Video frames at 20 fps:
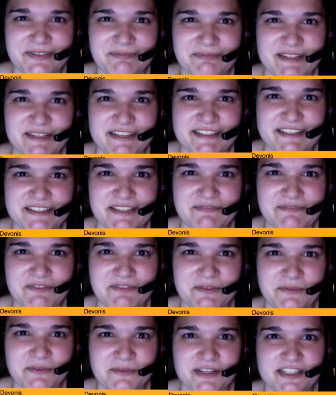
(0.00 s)
because if
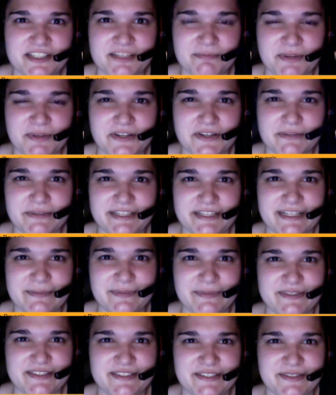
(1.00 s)
you watch a Pokemon
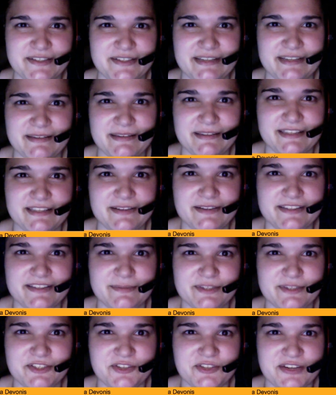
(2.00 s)
episode and
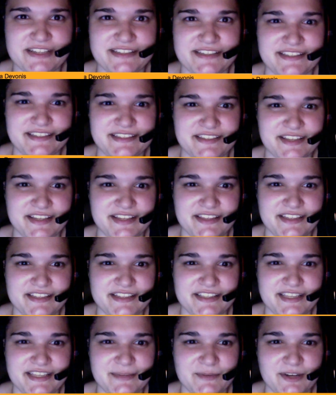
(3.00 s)
someone tries to sing the
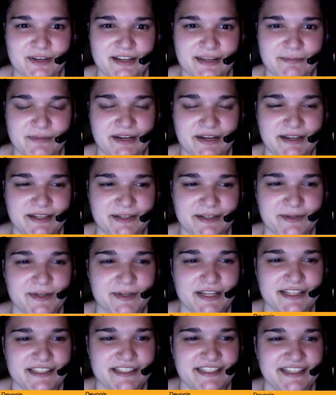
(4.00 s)
Team Rocket motto,
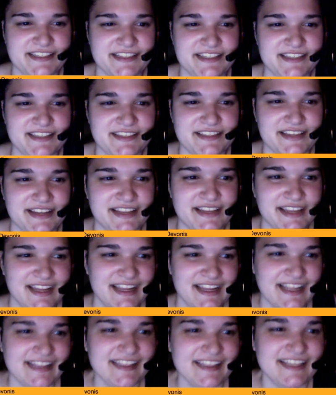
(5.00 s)
Jesse's like,
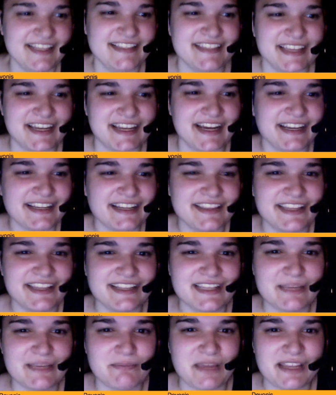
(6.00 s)
it's the kind of thing
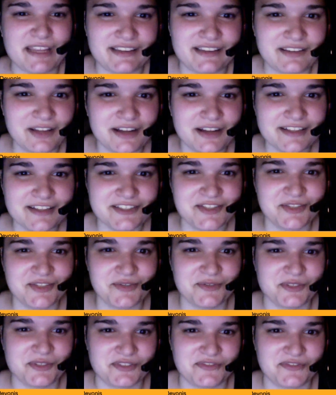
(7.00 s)
they make
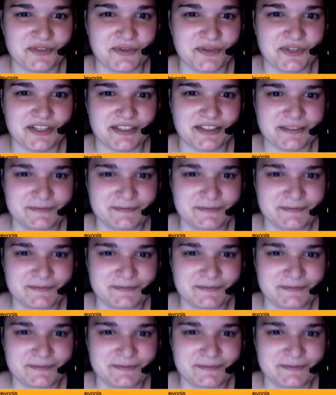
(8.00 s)
lawsuits for.